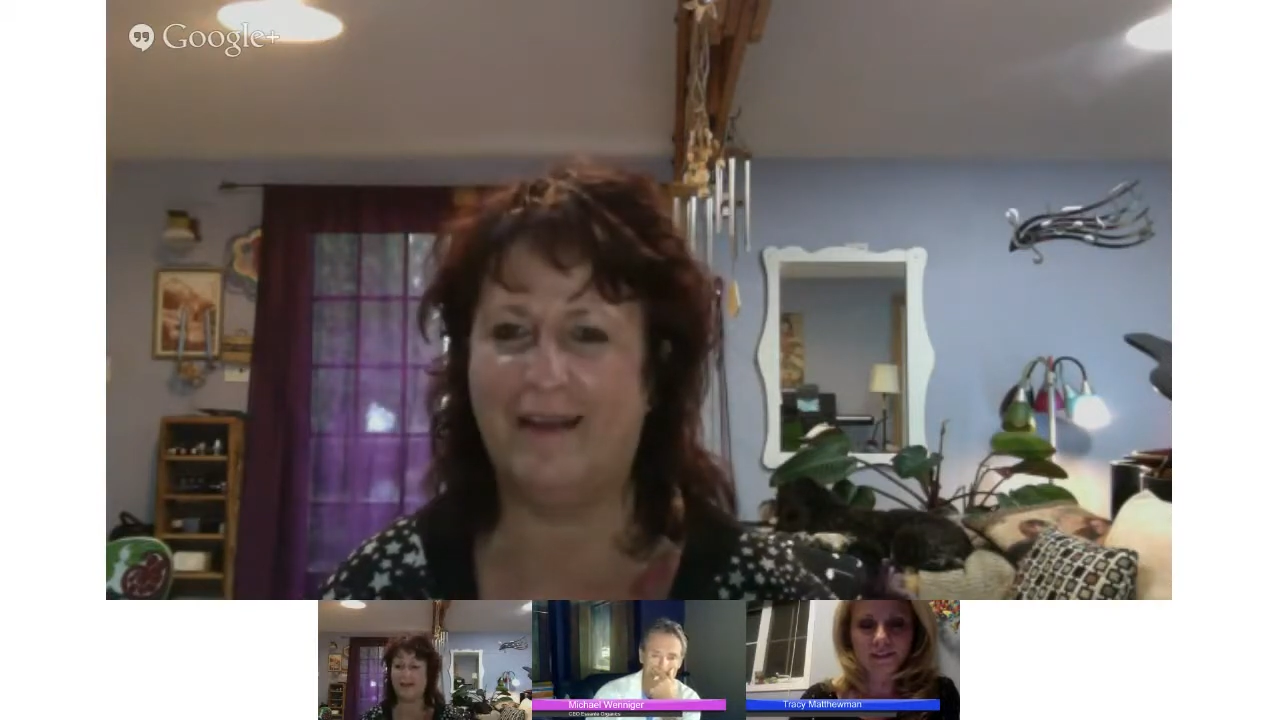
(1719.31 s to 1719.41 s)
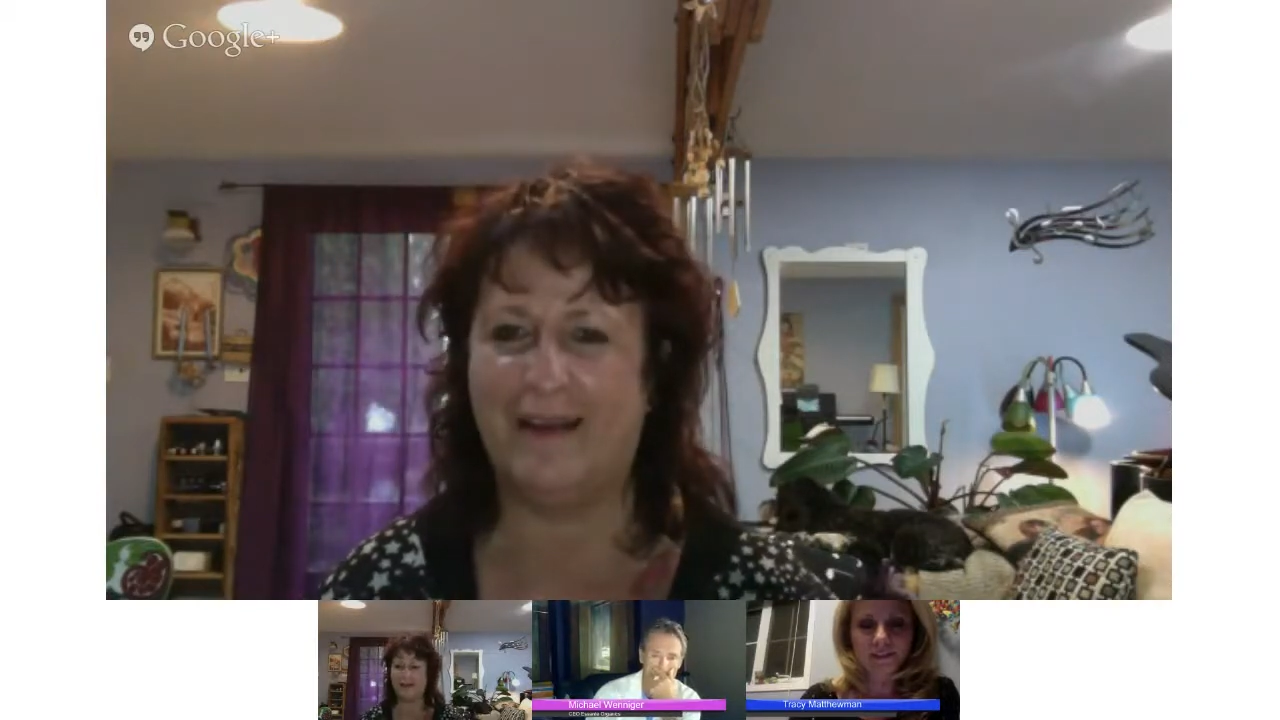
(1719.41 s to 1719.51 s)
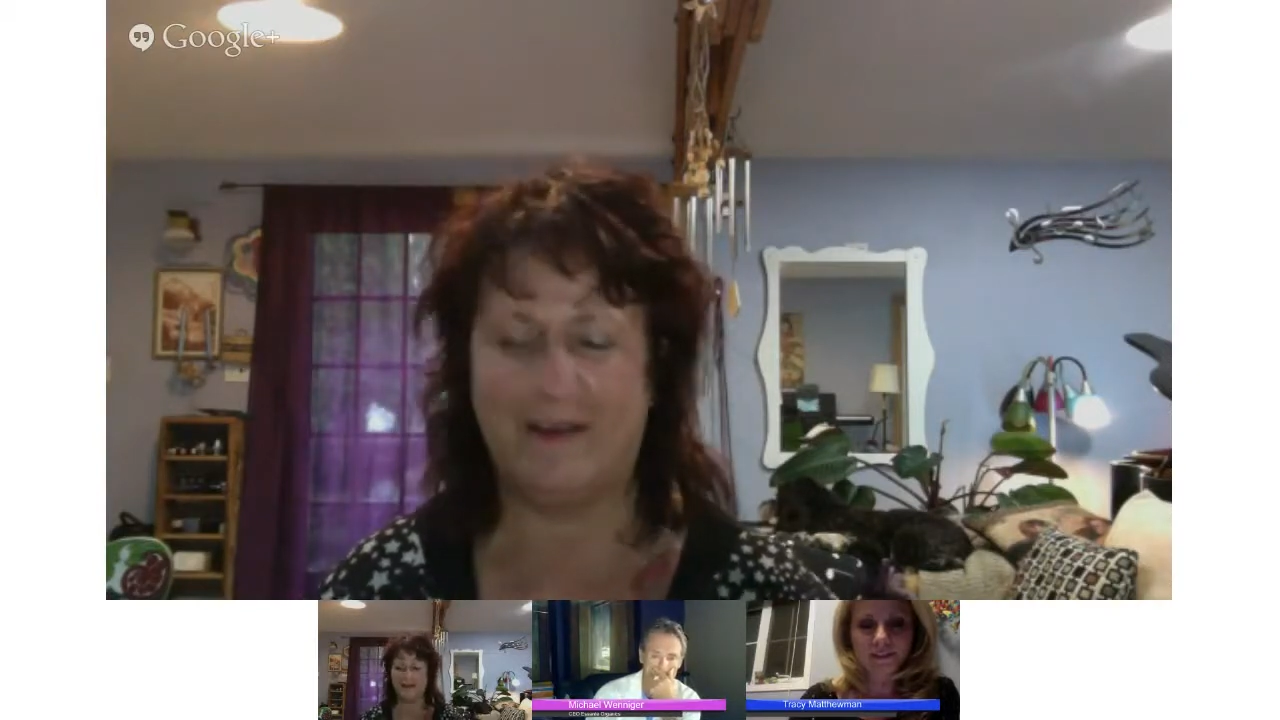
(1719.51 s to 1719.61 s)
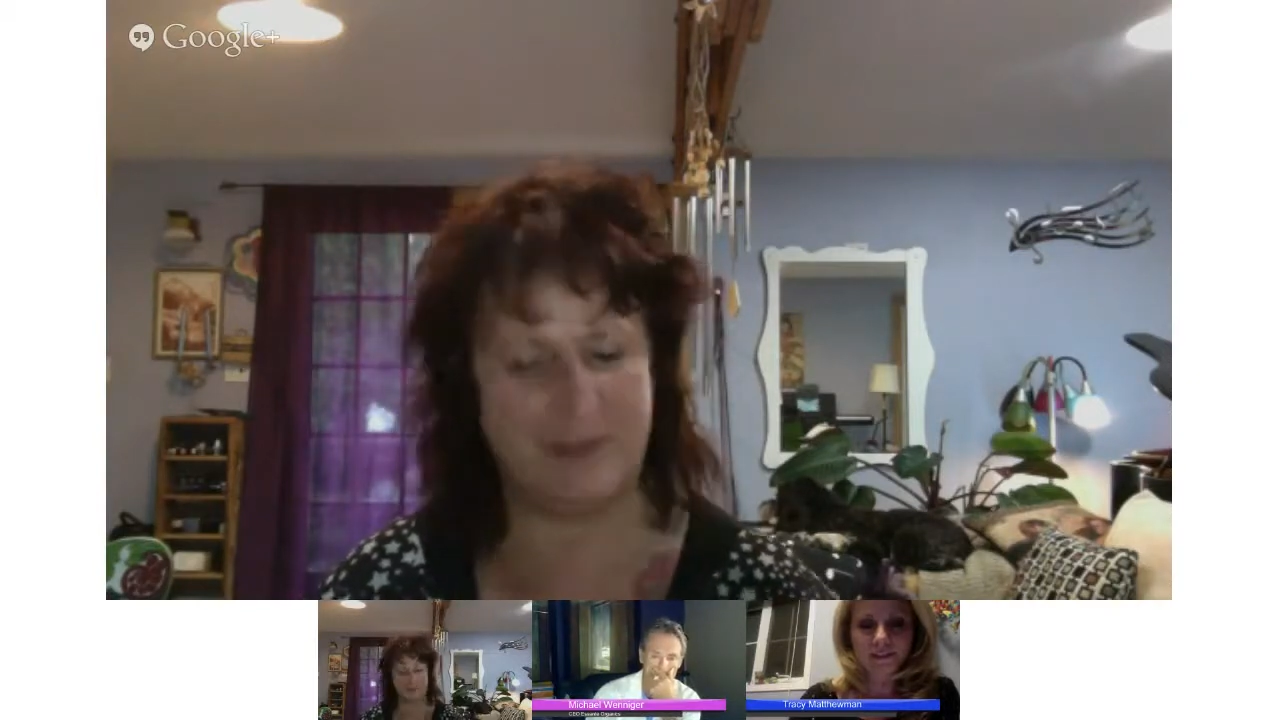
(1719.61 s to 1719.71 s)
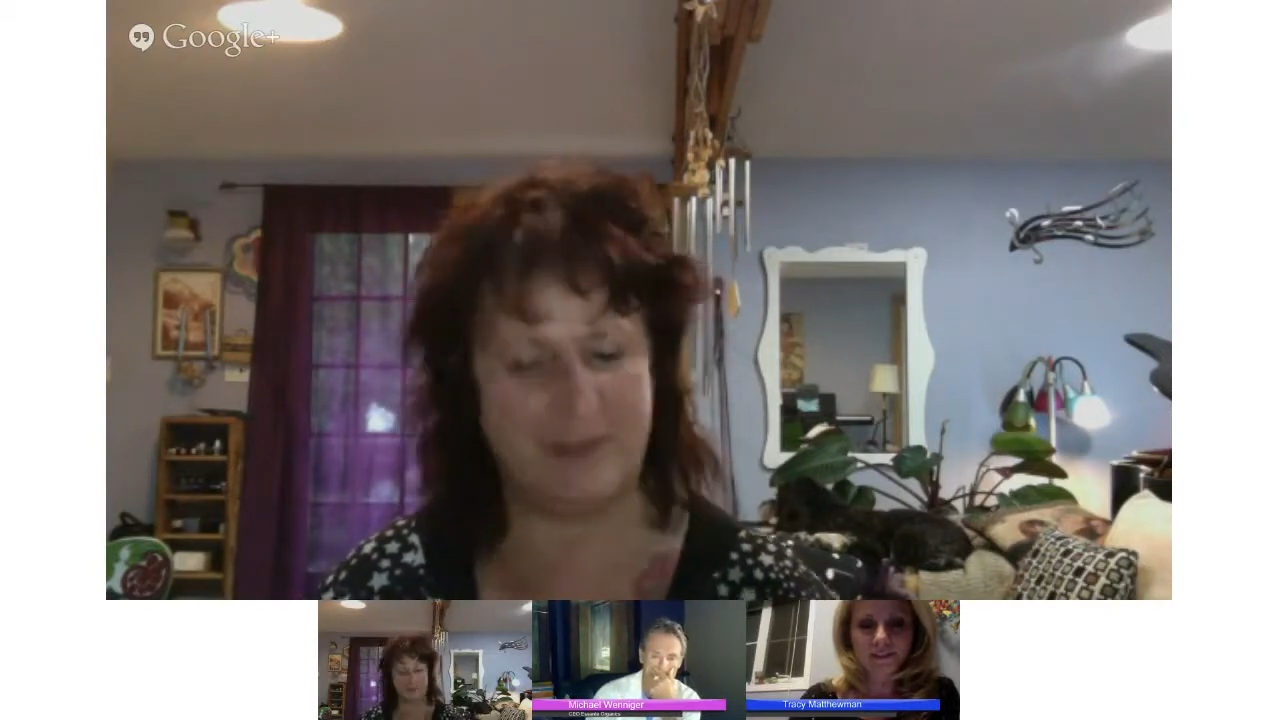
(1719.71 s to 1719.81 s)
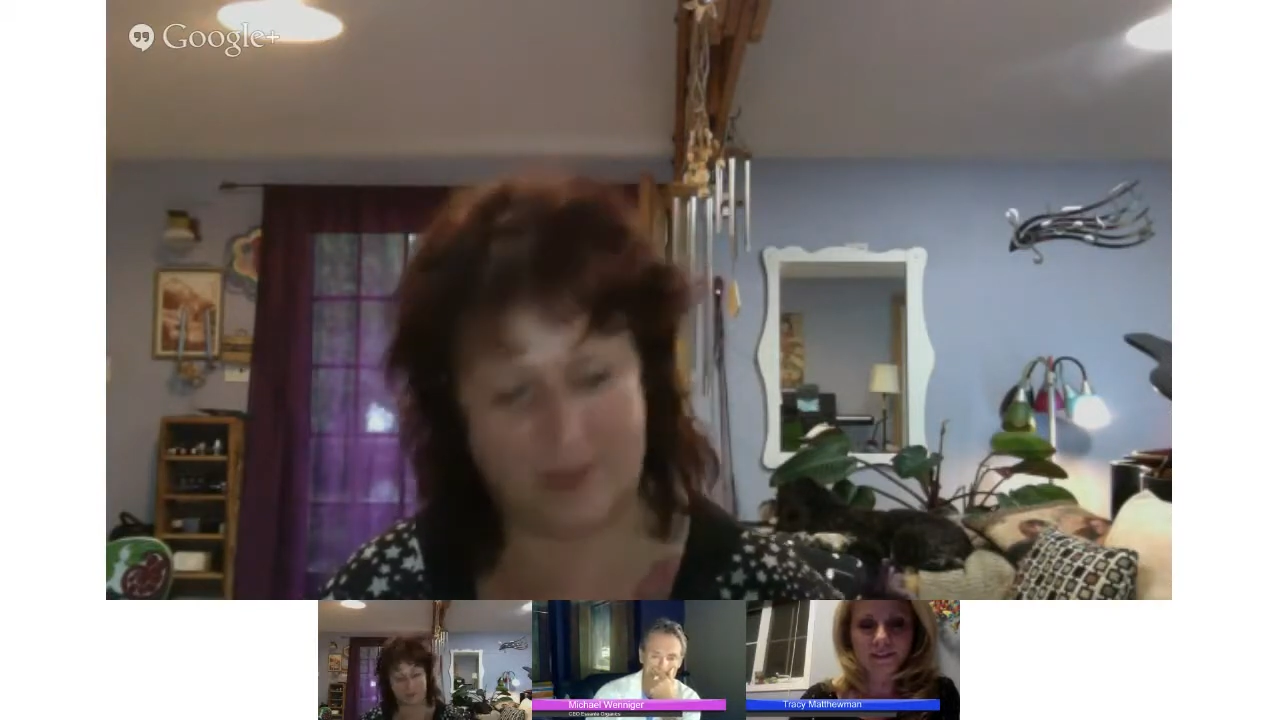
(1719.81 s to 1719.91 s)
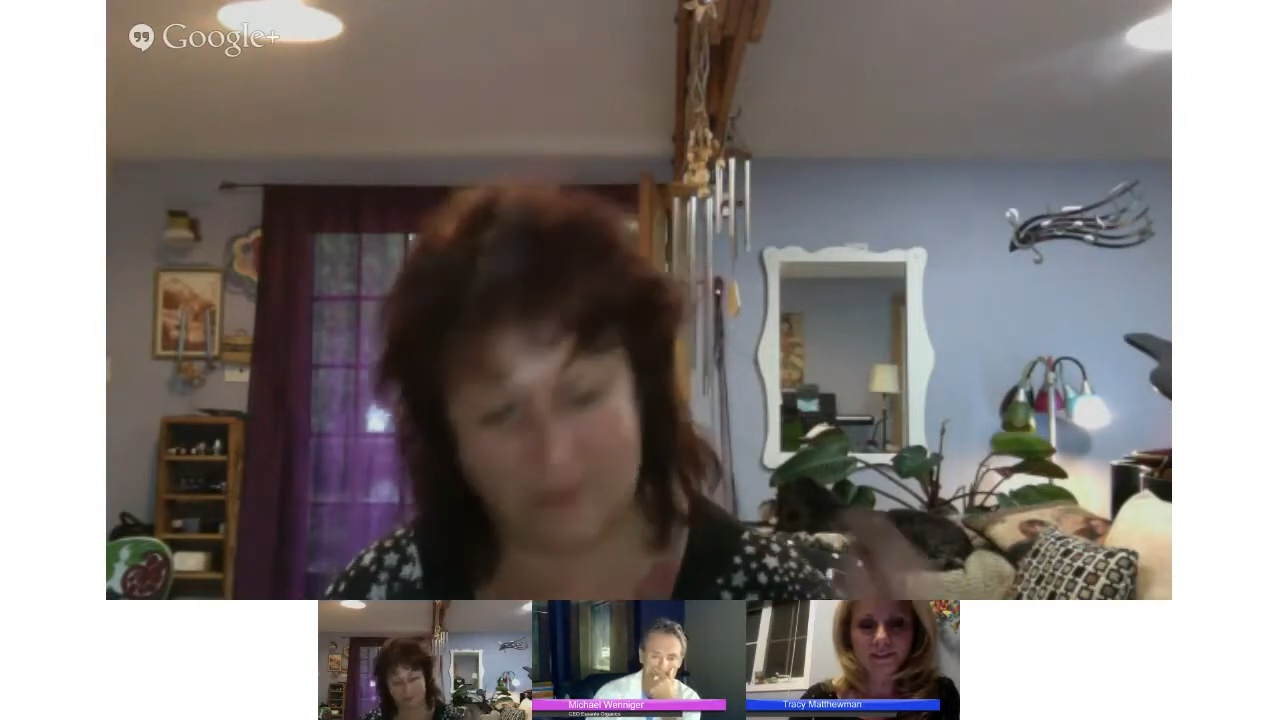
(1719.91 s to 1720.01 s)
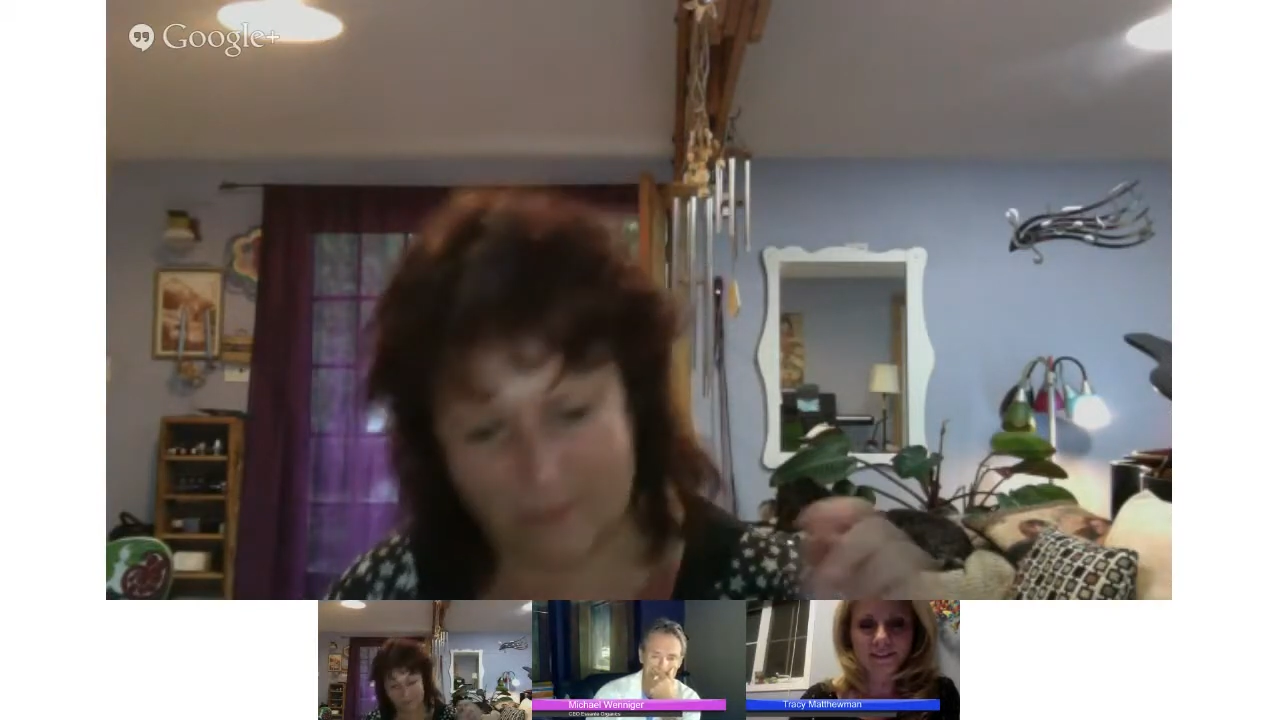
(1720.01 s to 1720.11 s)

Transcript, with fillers: And it just went